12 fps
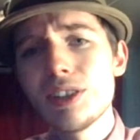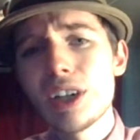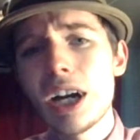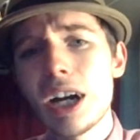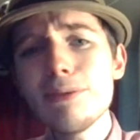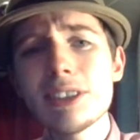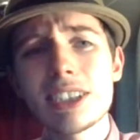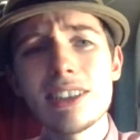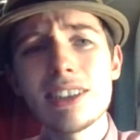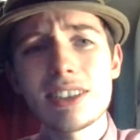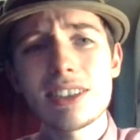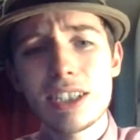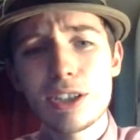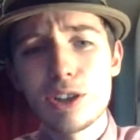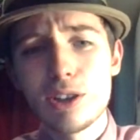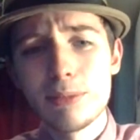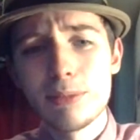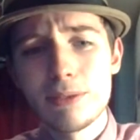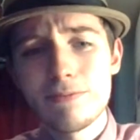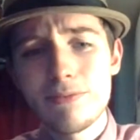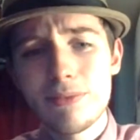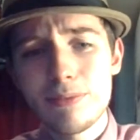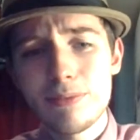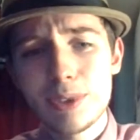haven't seen the sitcom,
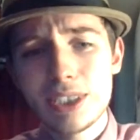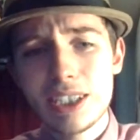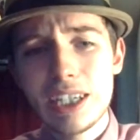but